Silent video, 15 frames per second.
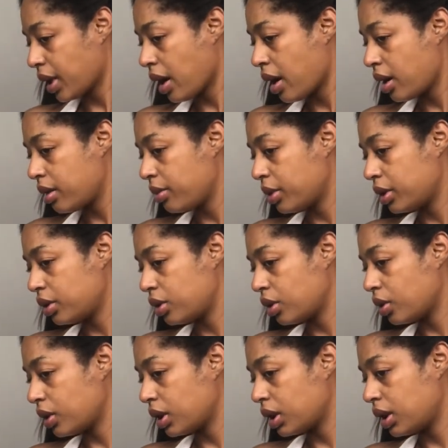I ain't been
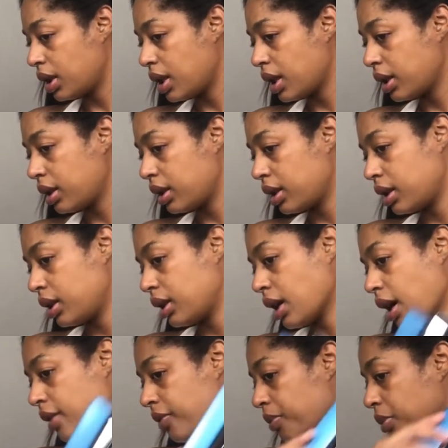doing nothing.
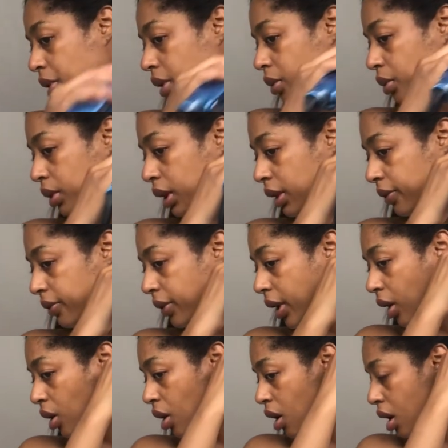I've been really
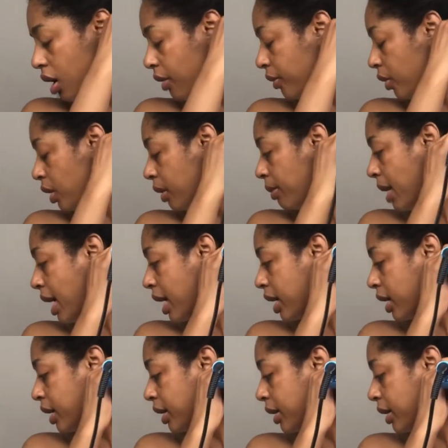fell off on my